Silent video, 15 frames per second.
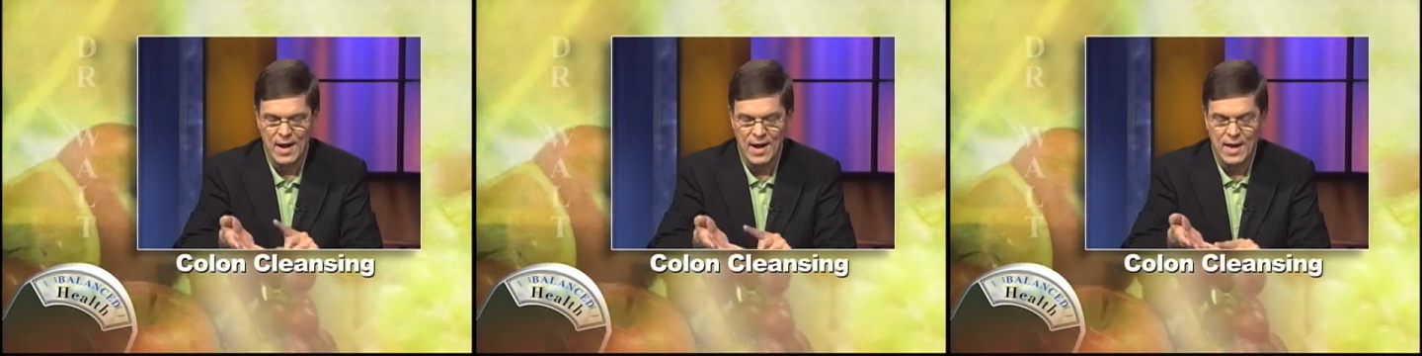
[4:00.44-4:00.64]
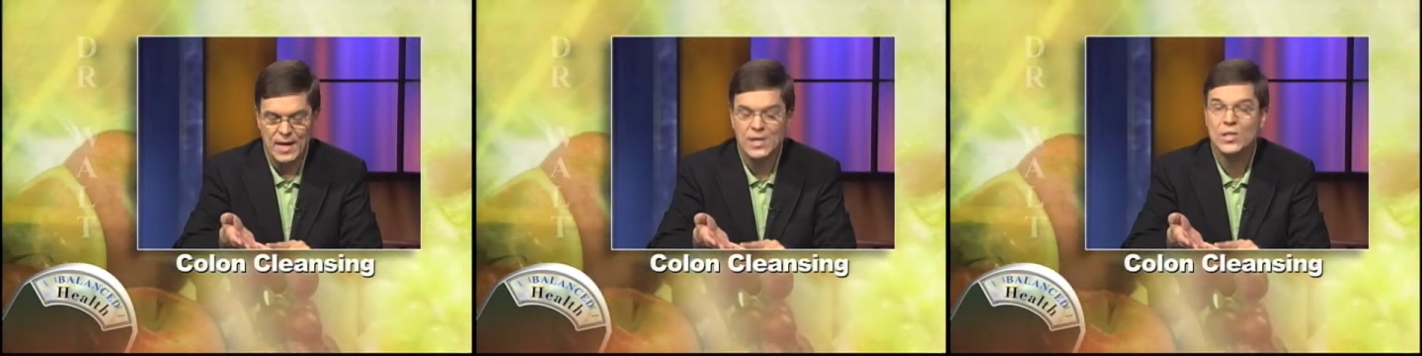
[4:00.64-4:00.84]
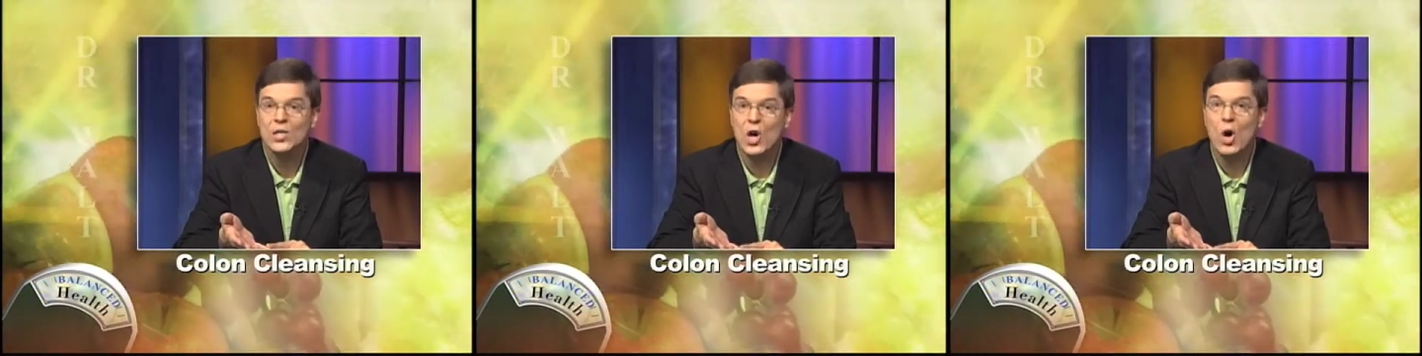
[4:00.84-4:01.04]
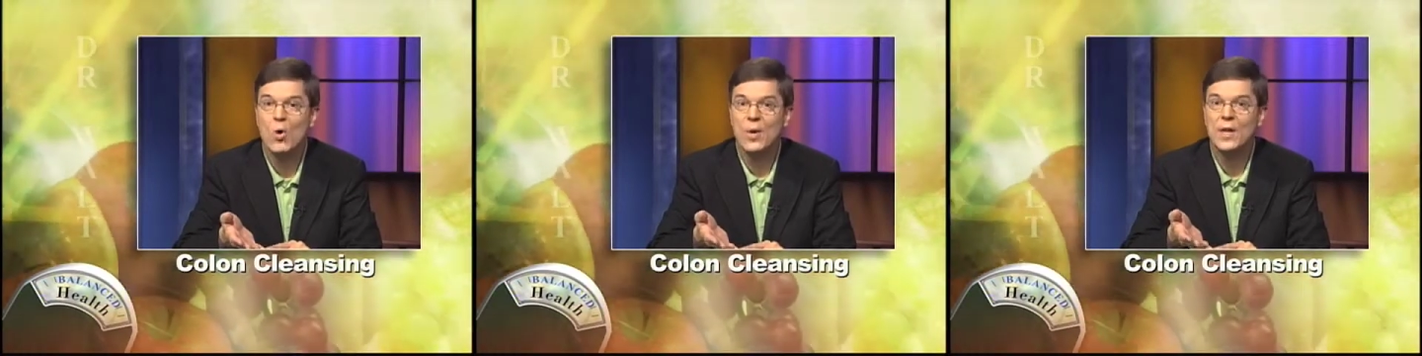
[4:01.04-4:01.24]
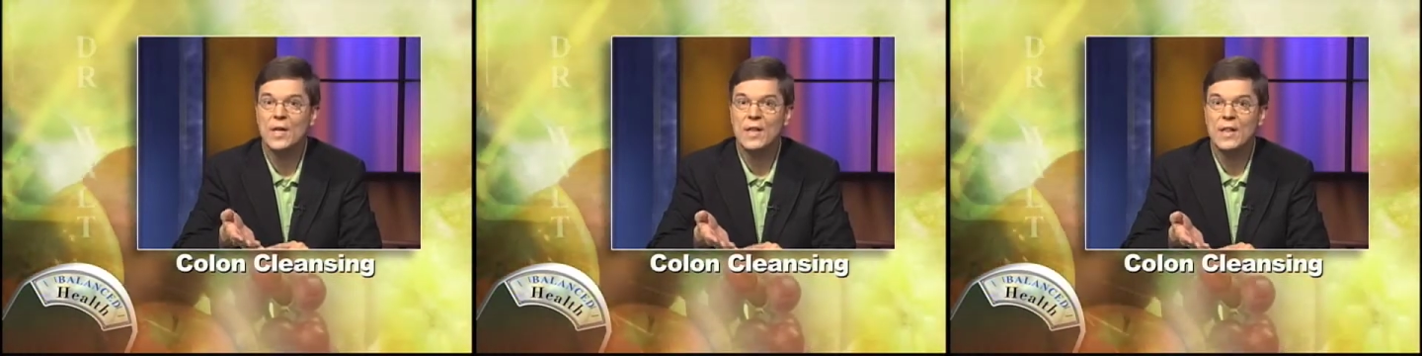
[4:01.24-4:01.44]
Is
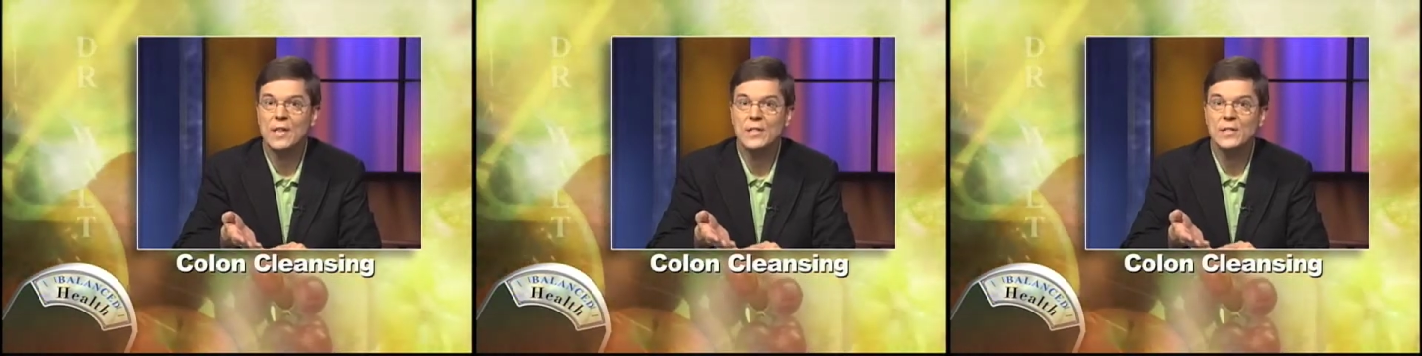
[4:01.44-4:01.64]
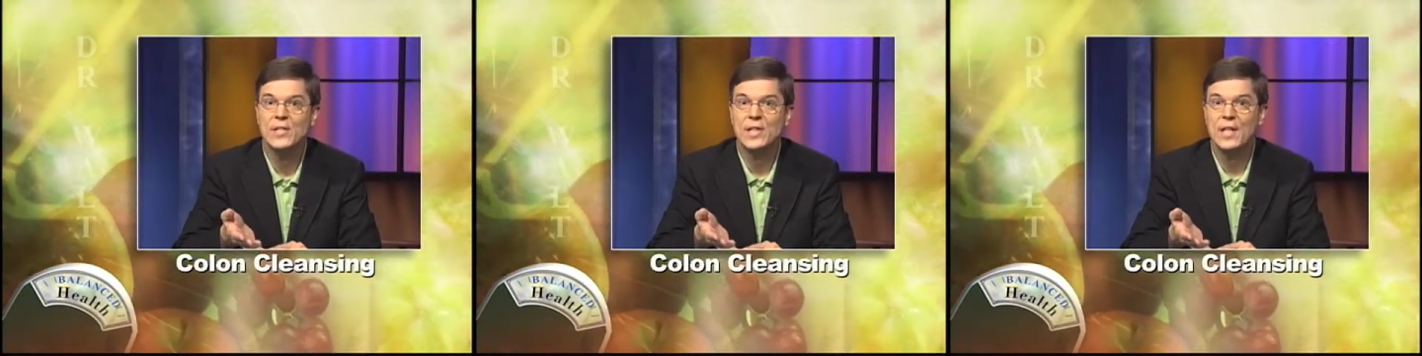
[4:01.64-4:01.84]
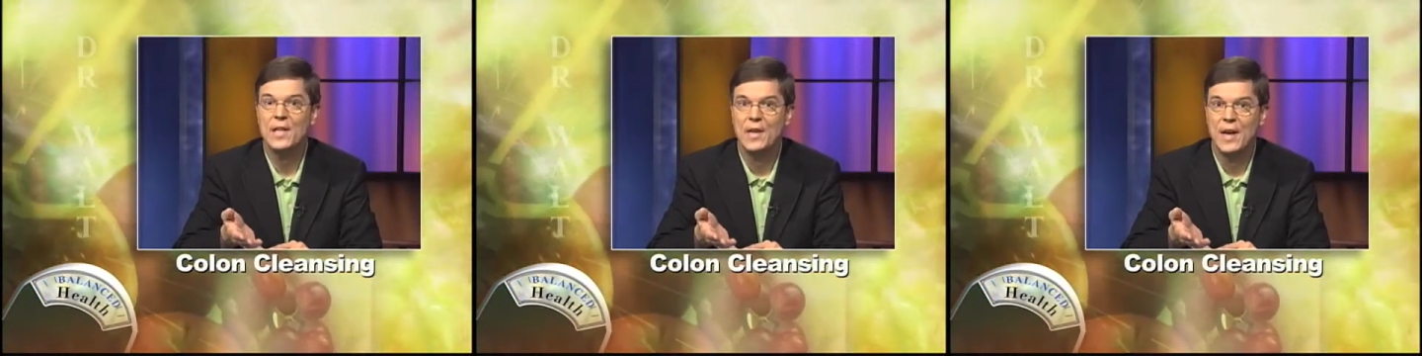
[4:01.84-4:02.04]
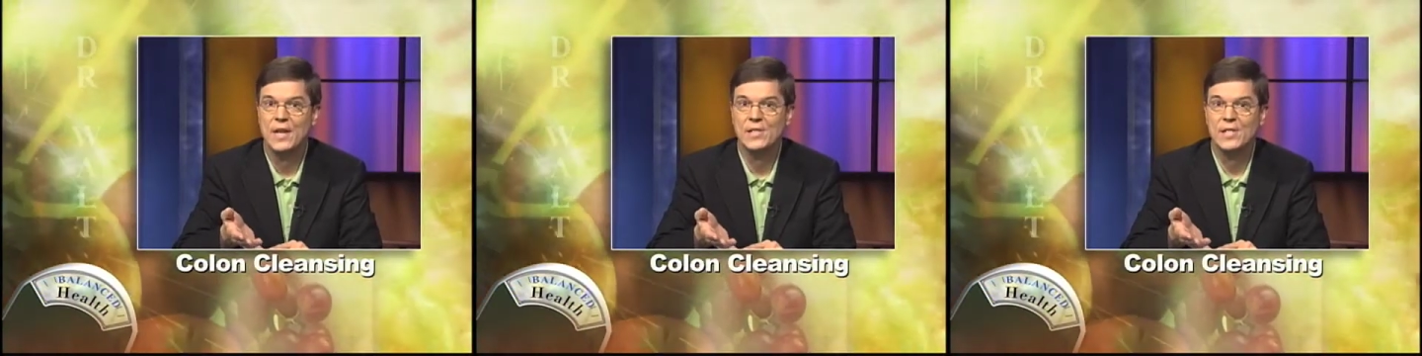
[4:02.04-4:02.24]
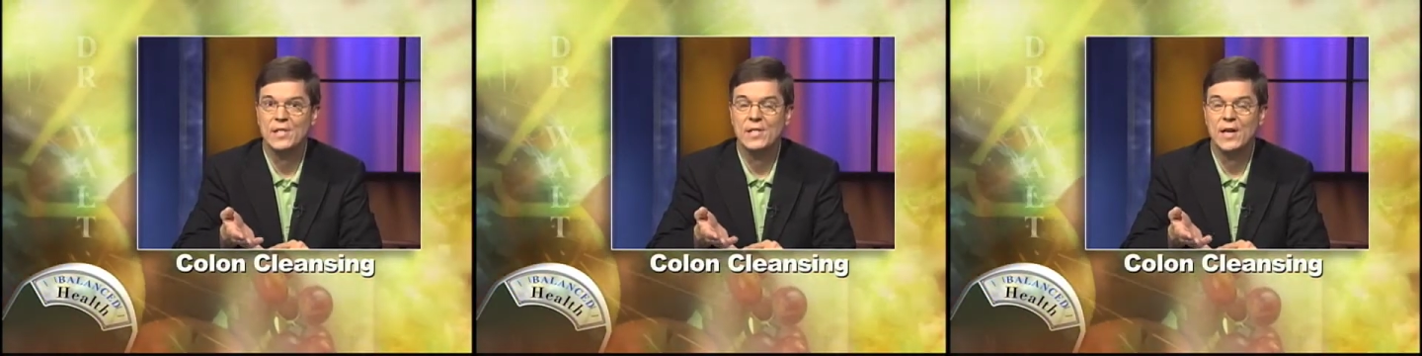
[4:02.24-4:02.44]
colon cleansing
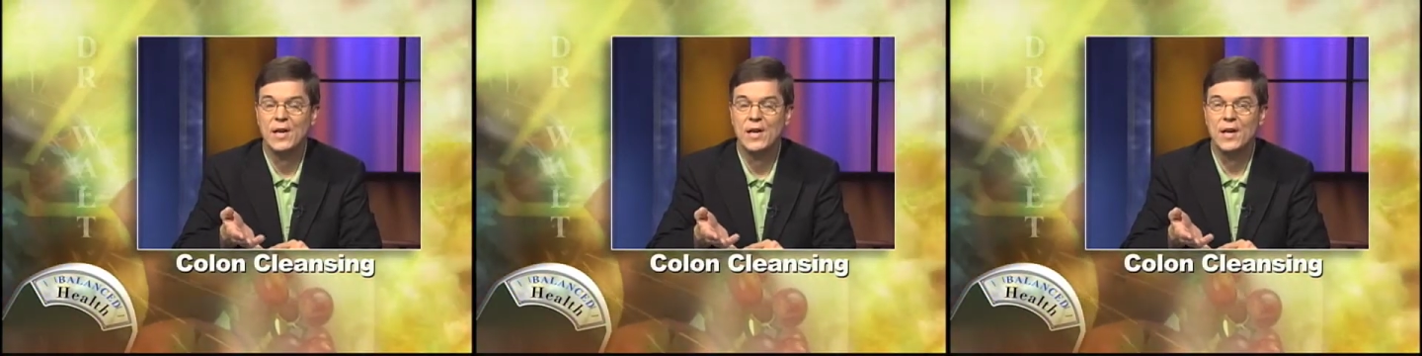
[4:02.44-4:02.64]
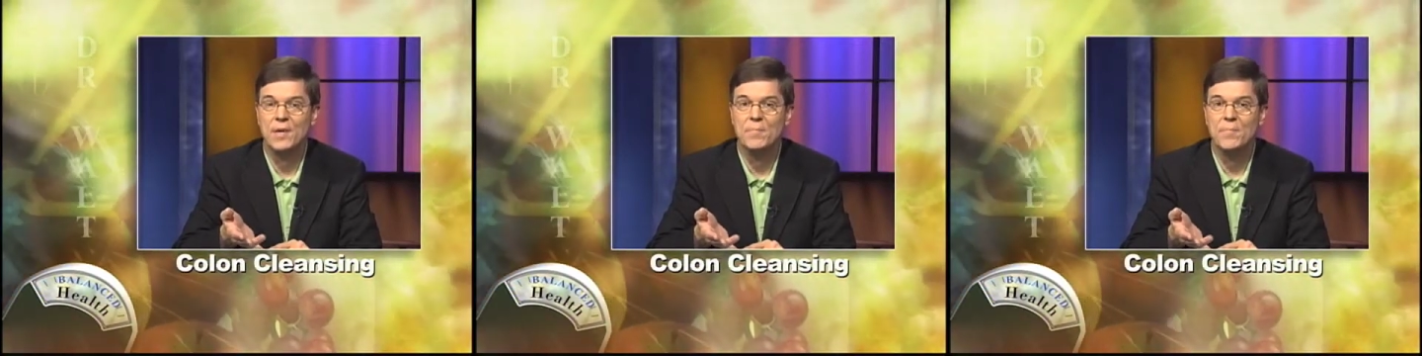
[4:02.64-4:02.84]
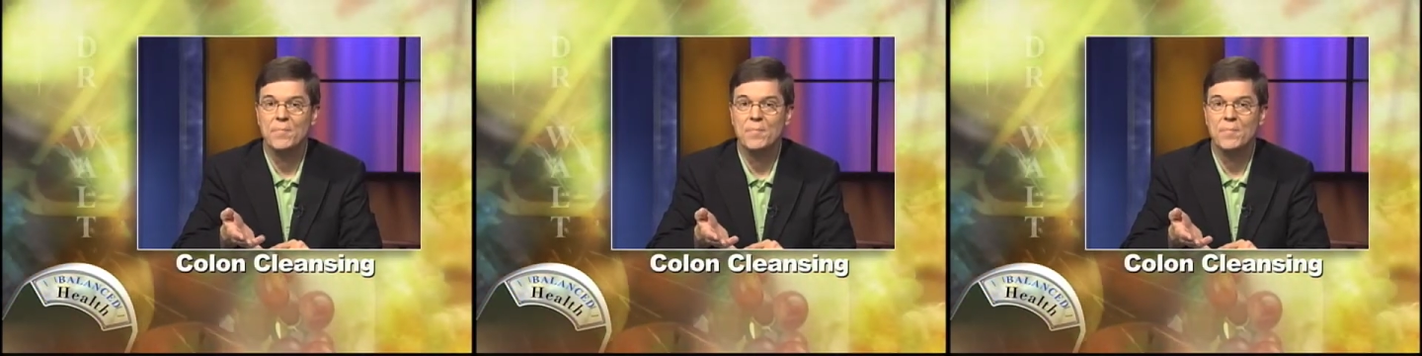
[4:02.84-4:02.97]
necessary?